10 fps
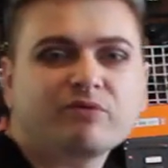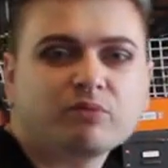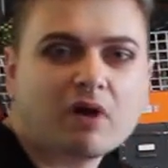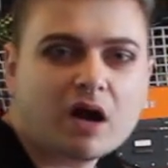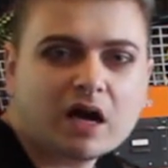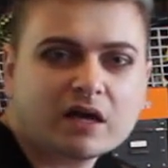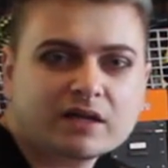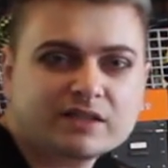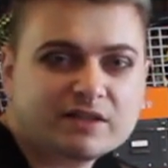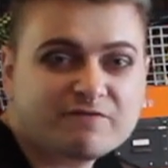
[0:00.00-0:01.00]
of rock
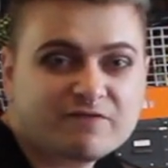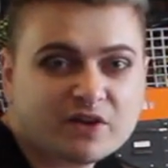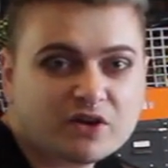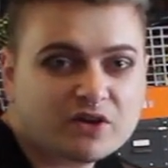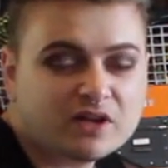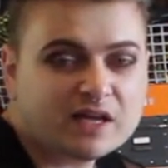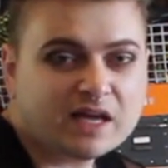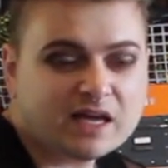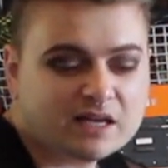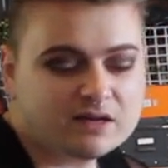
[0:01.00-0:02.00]
to fill
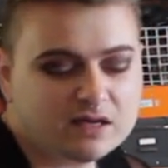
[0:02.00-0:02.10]
in